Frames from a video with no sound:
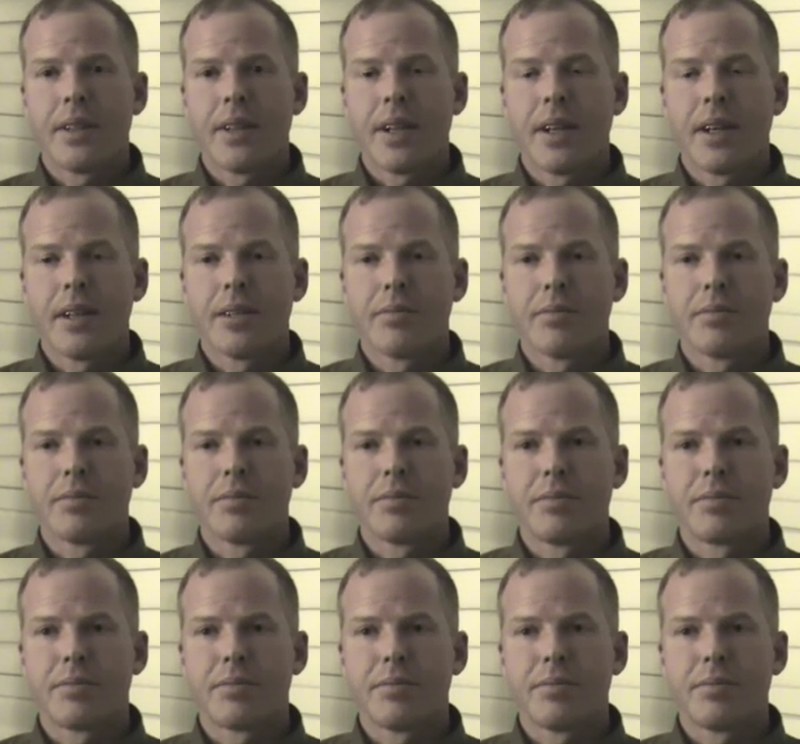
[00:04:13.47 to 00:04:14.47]
um,
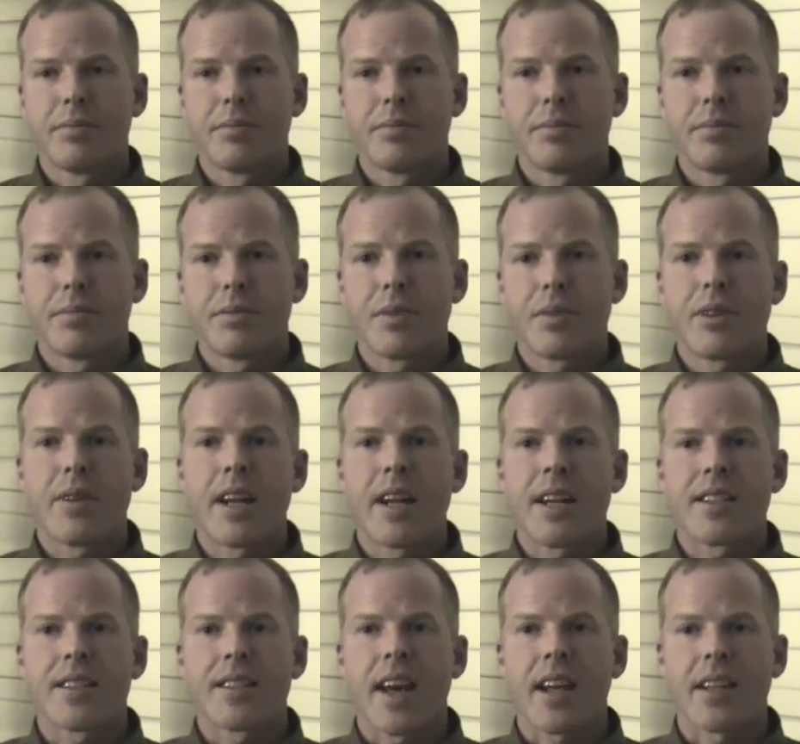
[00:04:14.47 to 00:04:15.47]

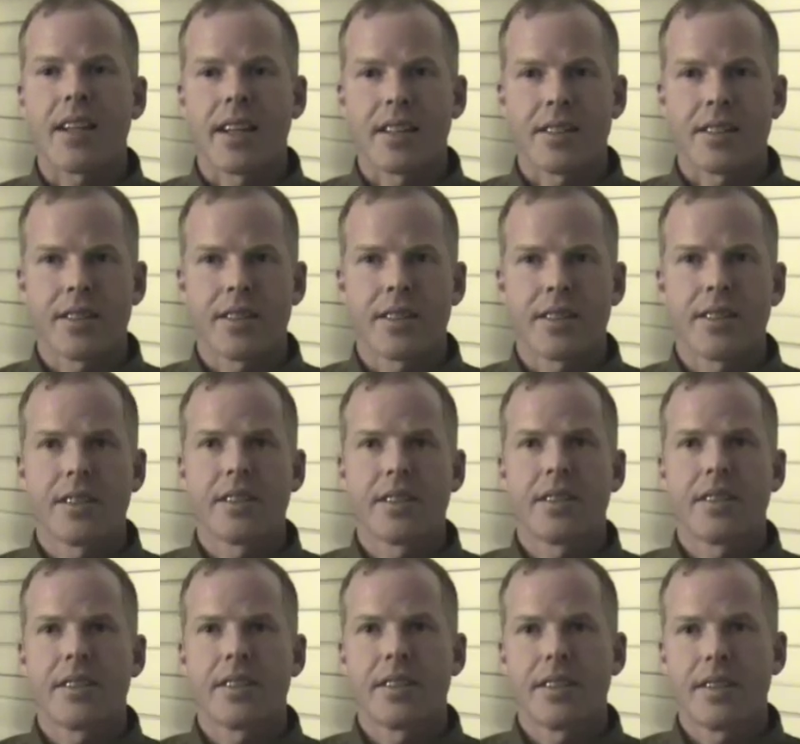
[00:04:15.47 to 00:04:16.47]
creating satellites,
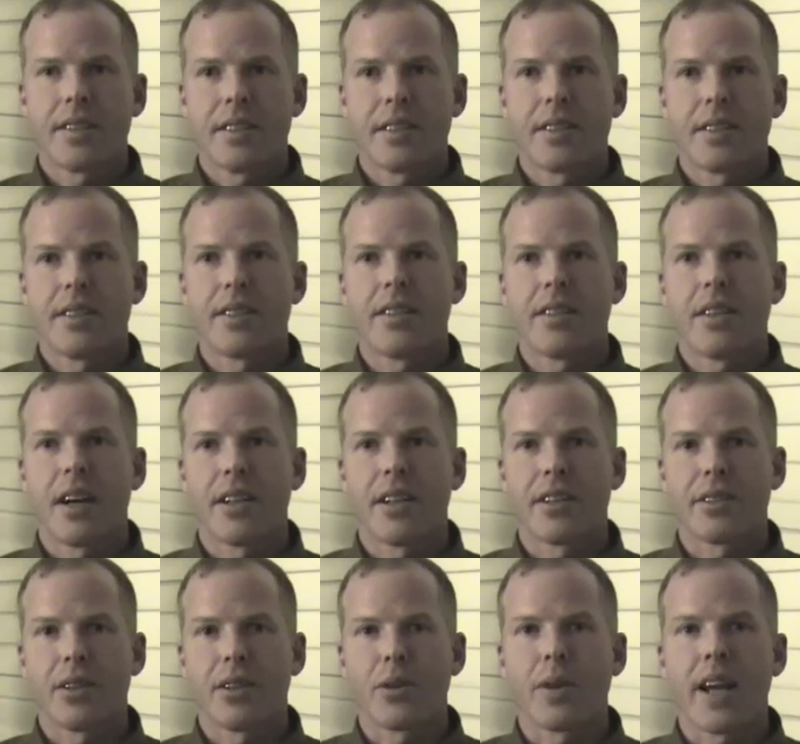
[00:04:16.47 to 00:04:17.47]

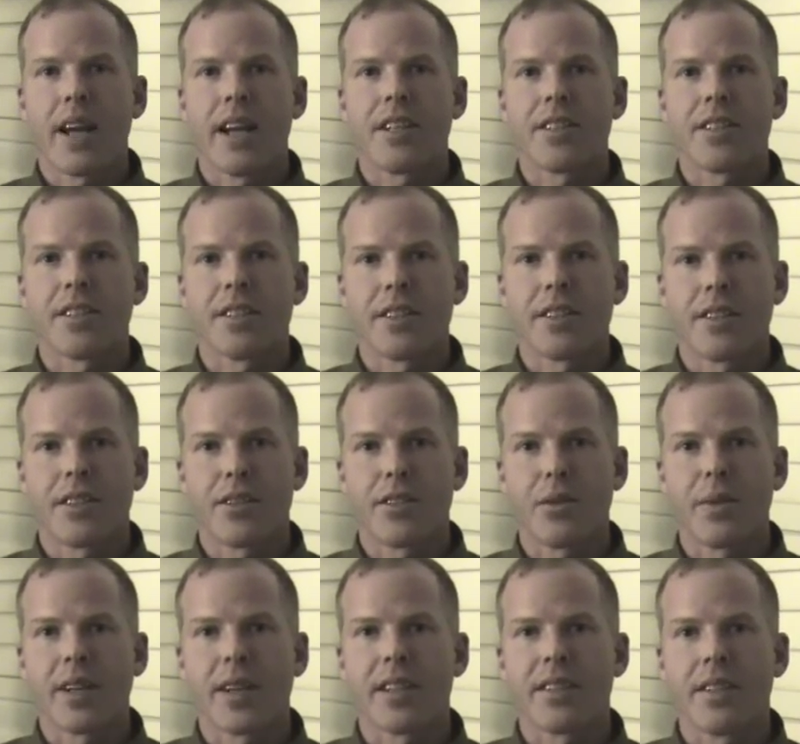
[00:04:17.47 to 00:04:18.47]
other locations, so
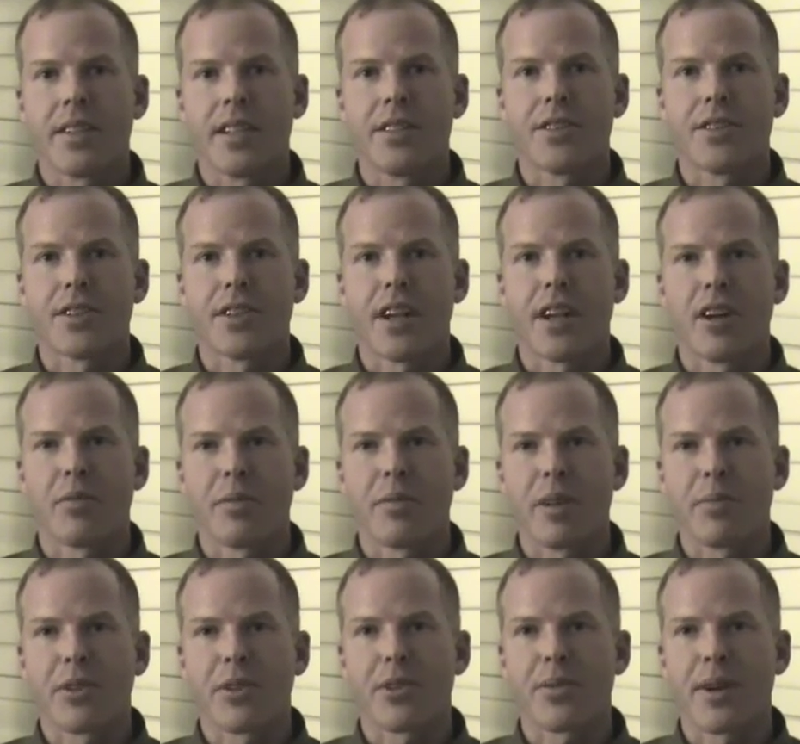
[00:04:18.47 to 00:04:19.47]
we can in turn help
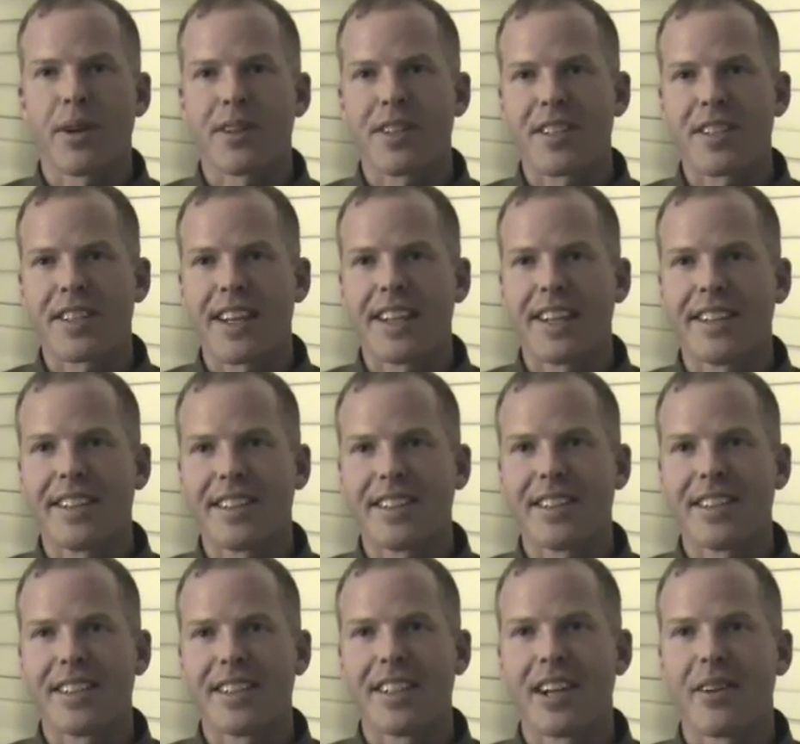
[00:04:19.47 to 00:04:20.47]
people throughout the state
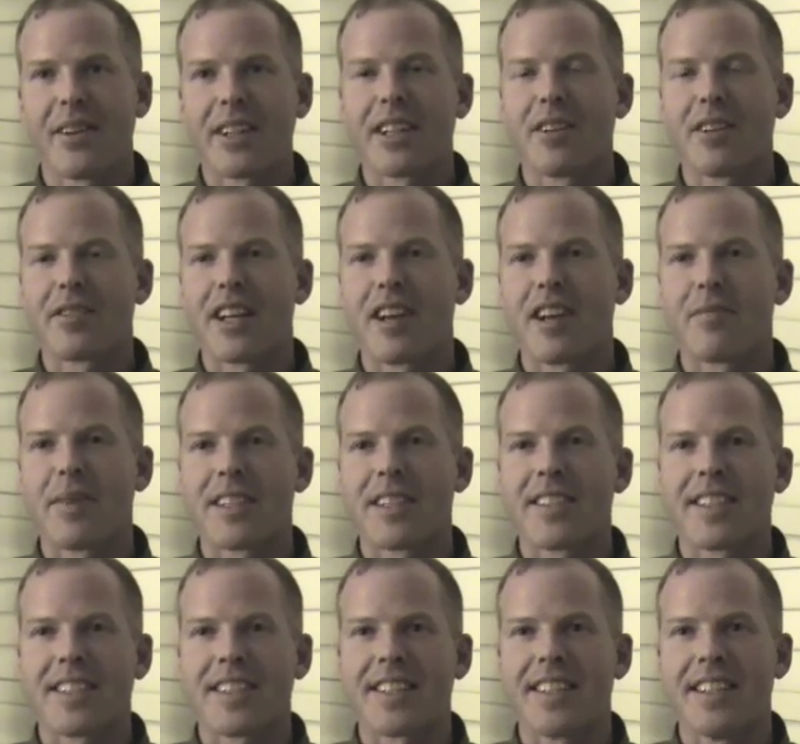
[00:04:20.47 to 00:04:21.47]
you know, I'd love to have my
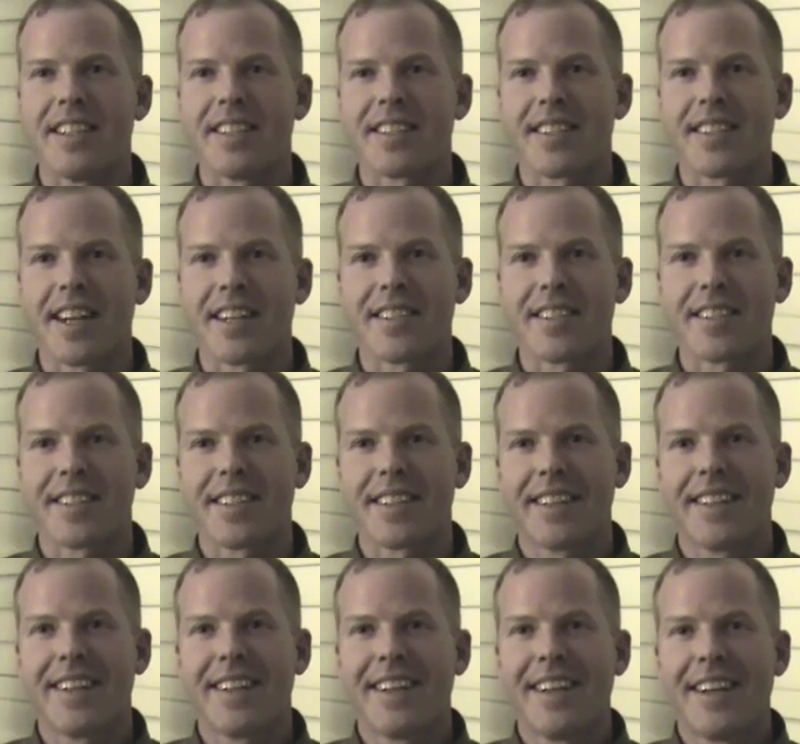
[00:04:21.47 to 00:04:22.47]
16 sites
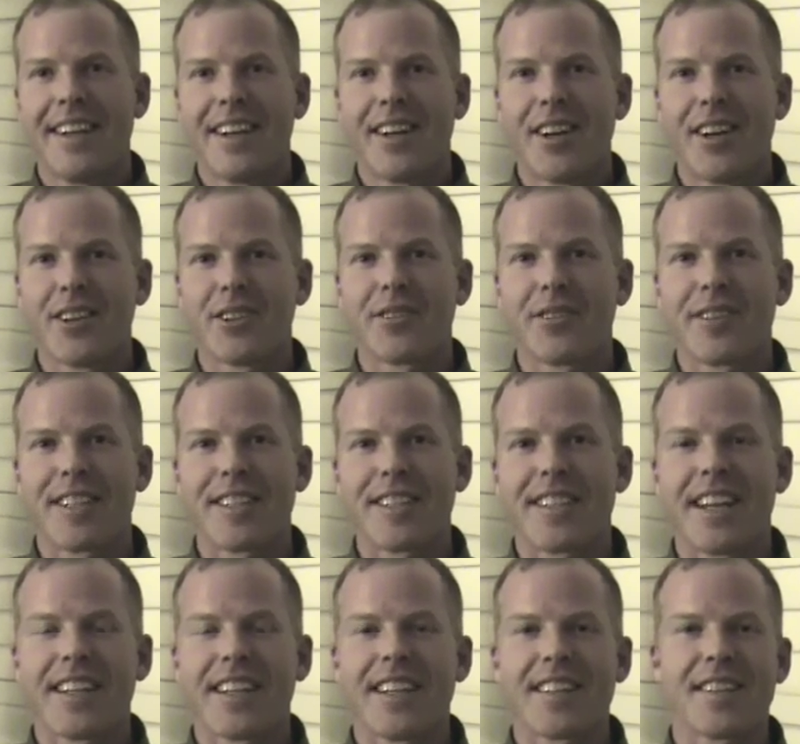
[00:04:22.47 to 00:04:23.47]
all over the
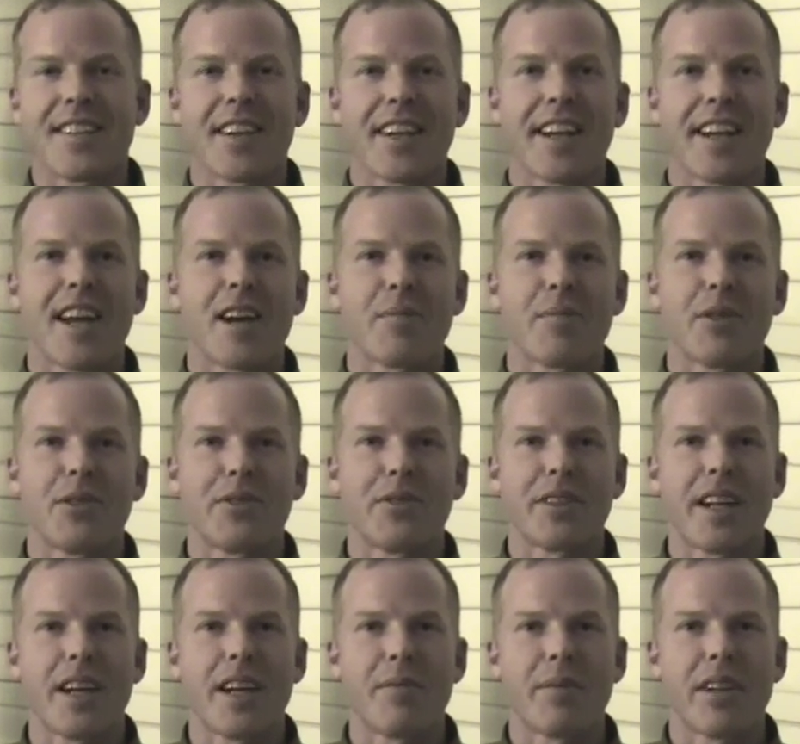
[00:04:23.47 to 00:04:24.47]
state. That's not going to happen
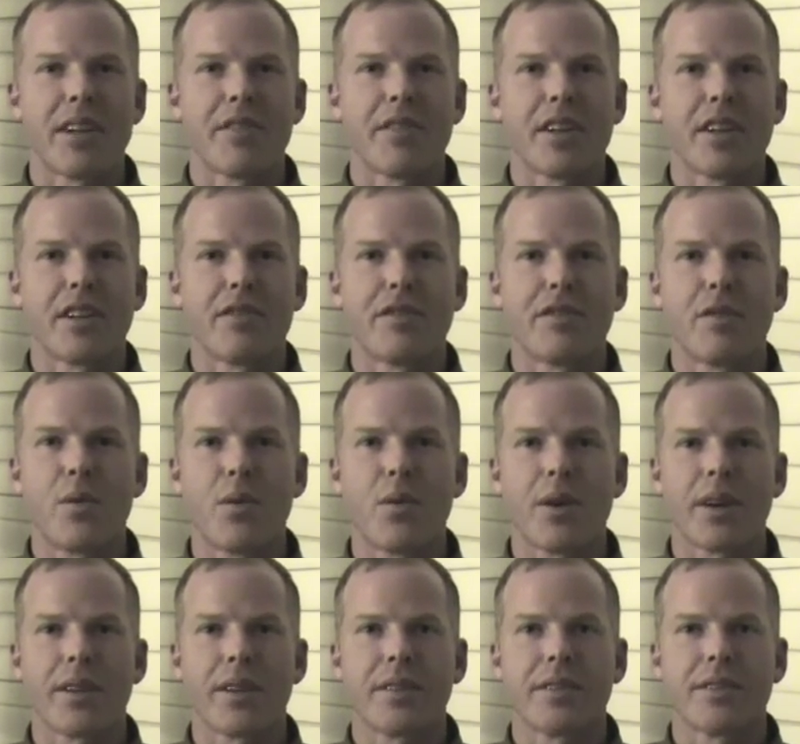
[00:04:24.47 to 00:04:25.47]
overnight, but I figured
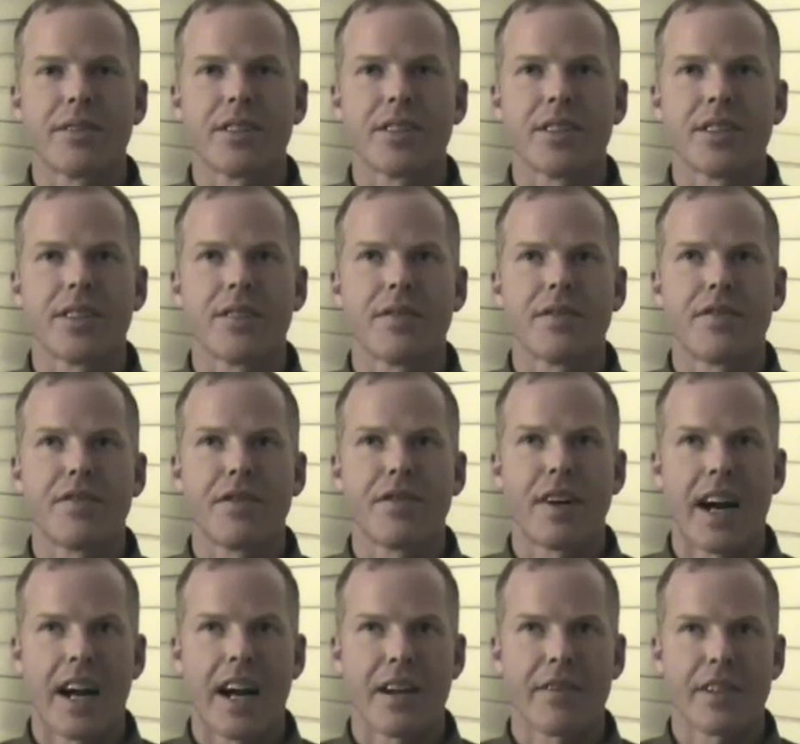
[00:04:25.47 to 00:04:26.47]
four to
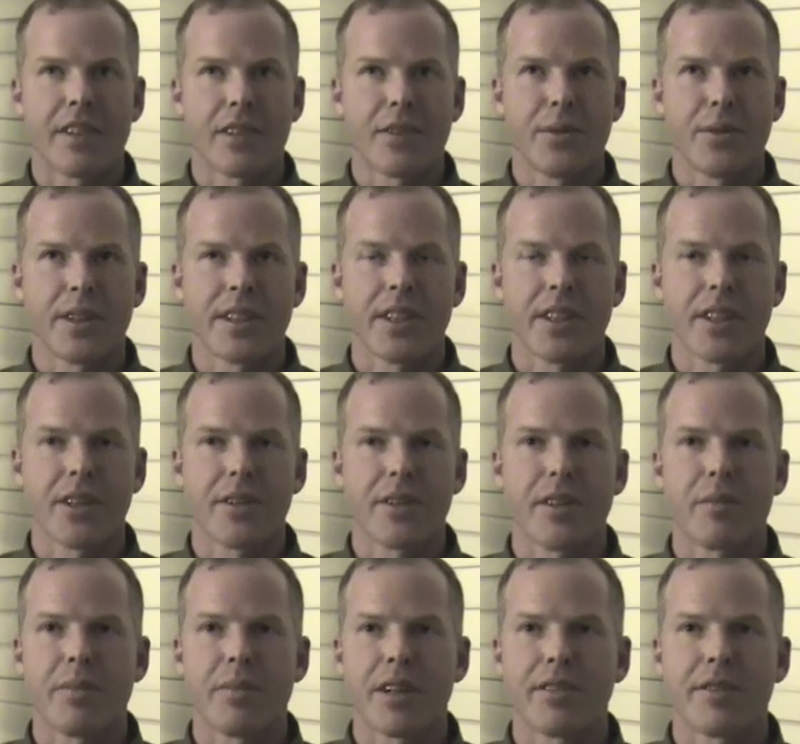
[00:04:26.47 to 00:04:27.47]
five, including the
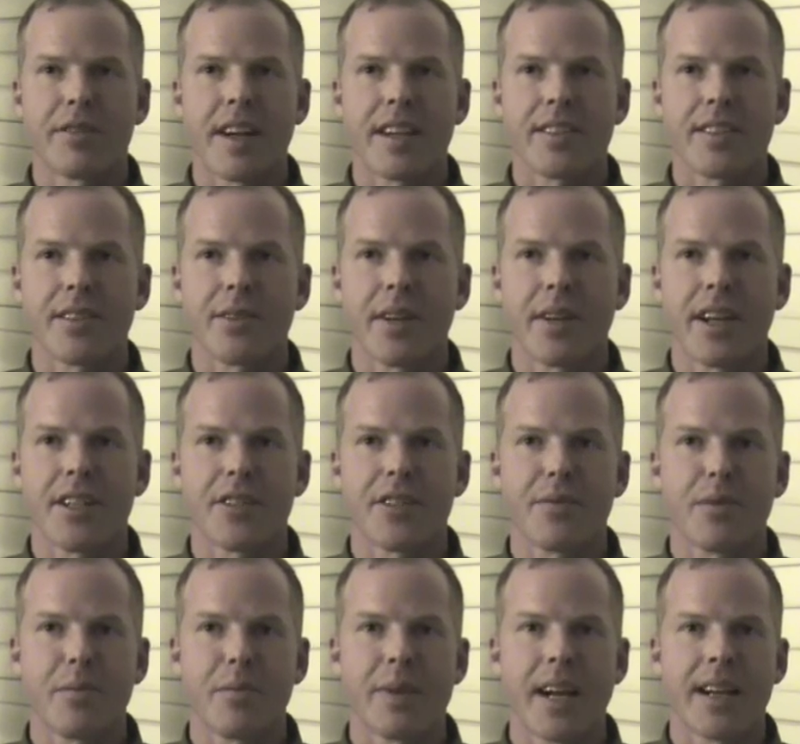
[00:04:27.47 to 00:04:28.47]
current Belfast location,
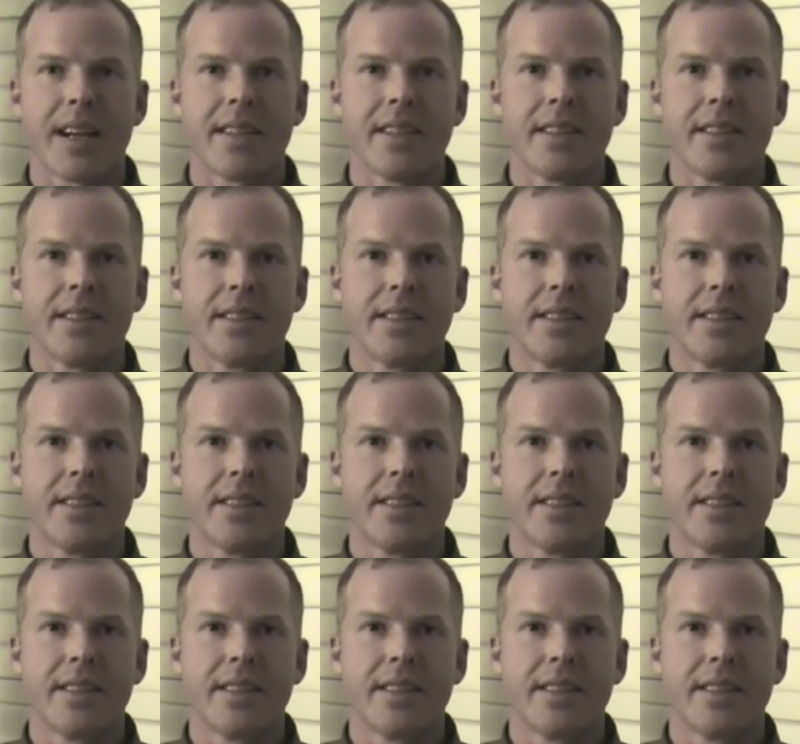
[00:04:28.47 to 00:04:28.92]
would be ideal.